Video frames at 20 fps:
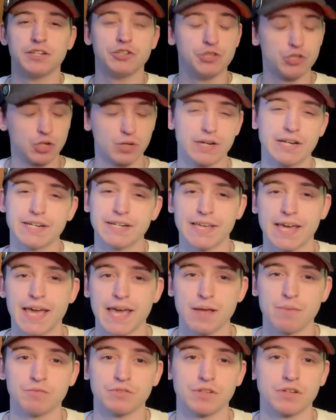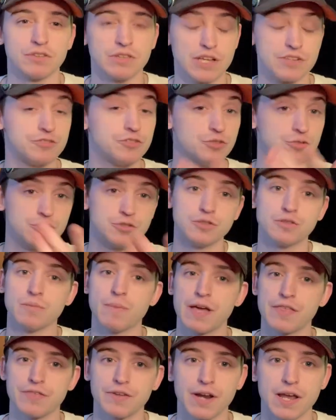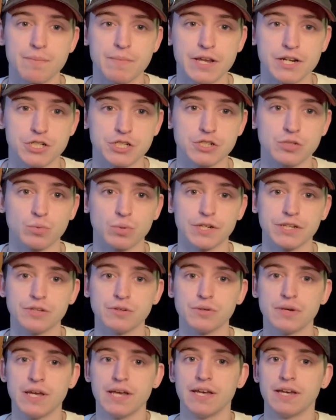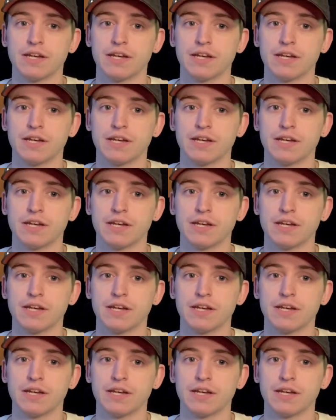during games unless you do the method I mentioned where you